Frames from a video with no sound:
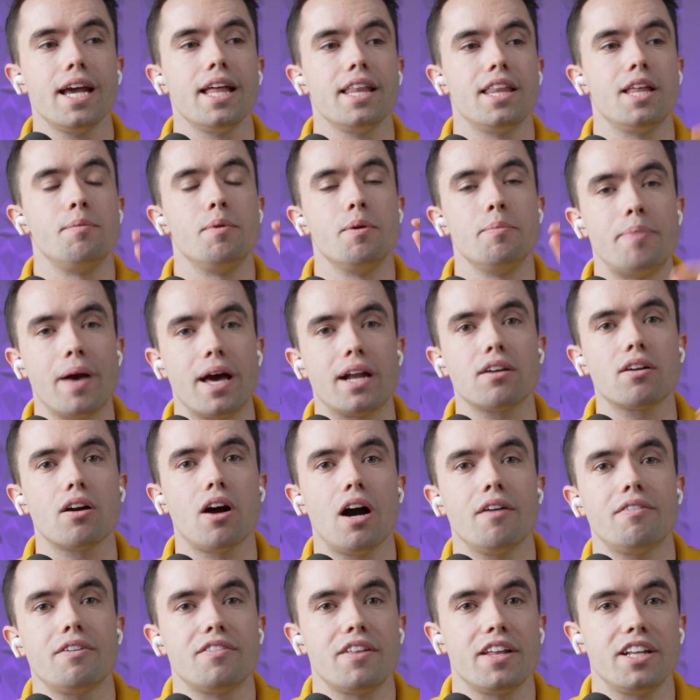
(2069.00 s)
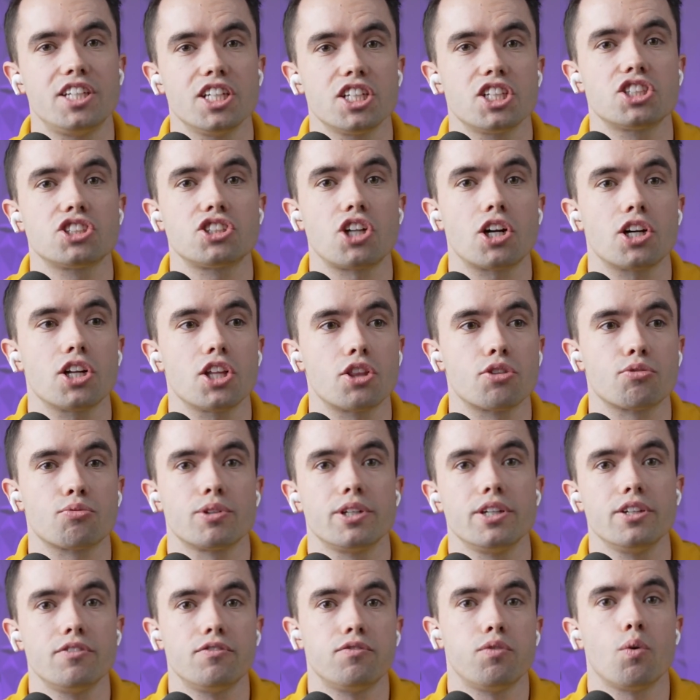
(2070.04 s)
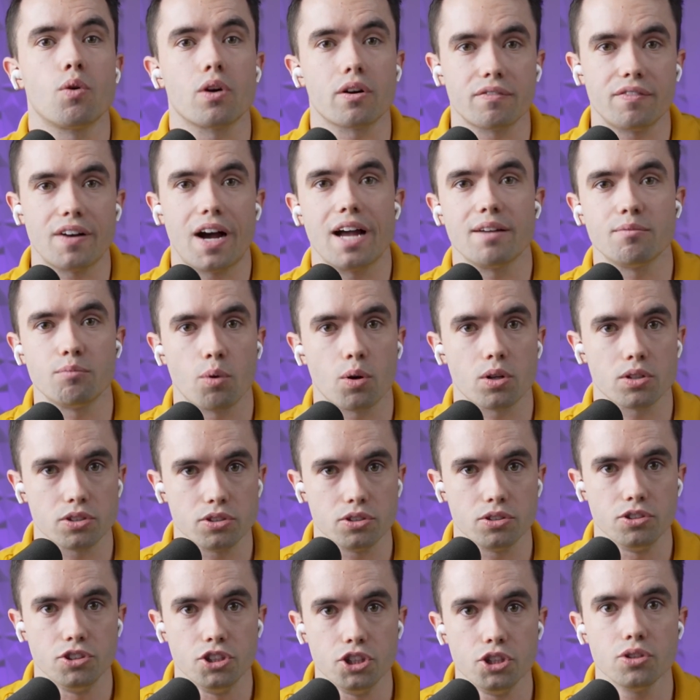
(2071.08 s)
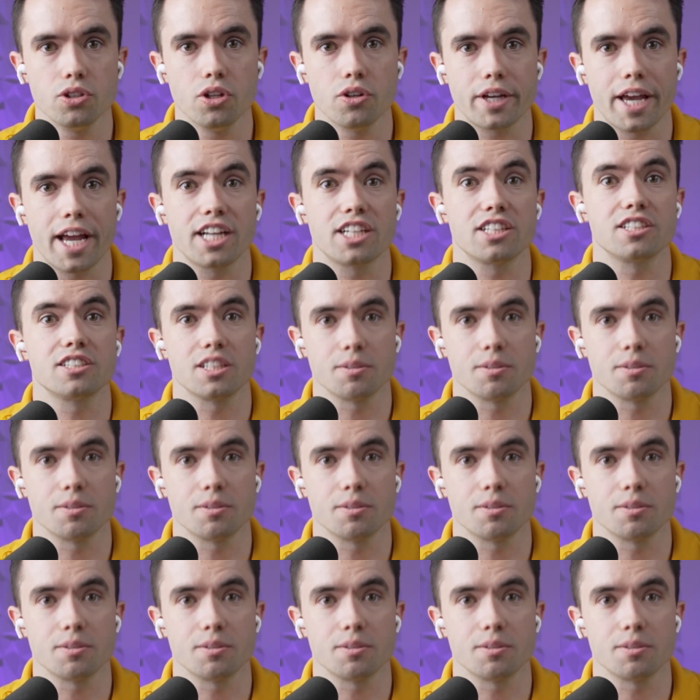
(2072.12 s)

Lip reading: They'd be better off if they just started 3, 4, 5 more new locations